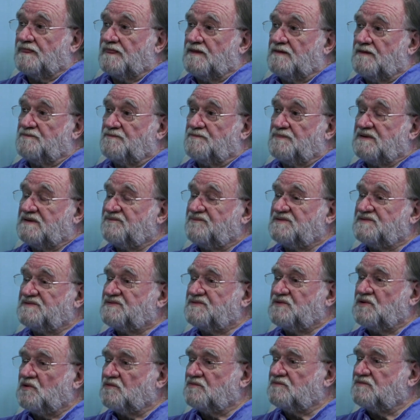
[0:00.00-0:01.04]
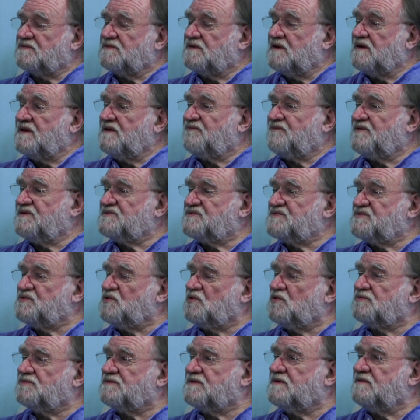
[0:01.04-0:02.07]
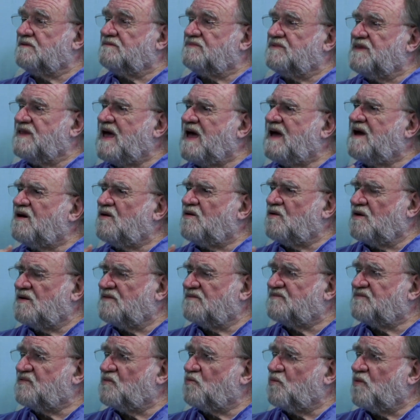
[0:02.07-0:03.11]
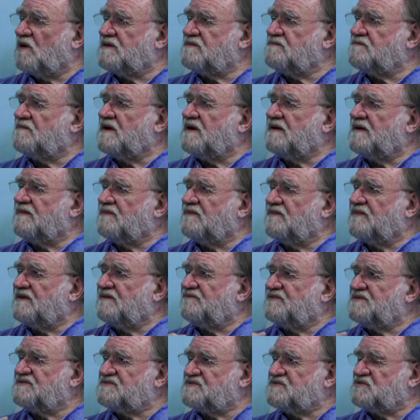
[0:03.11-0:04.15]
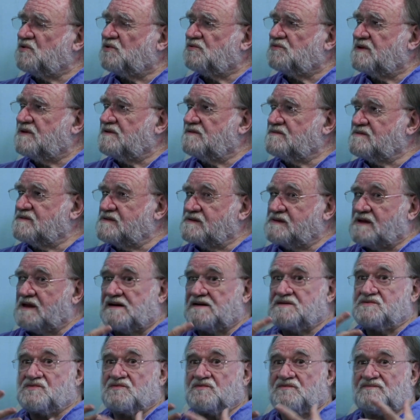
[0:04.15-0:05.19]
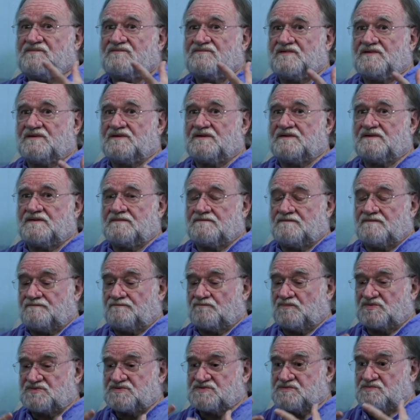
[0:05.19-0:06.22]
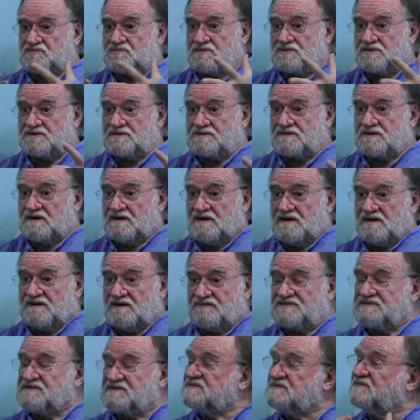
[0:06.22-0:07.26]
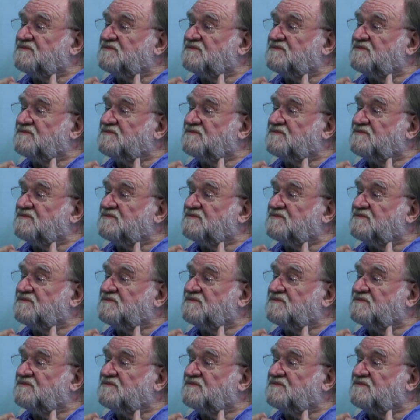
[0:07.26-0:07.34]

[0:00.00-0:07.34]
But if it's not now after 1 month, if it's not kind of, what's the word, if it doesn't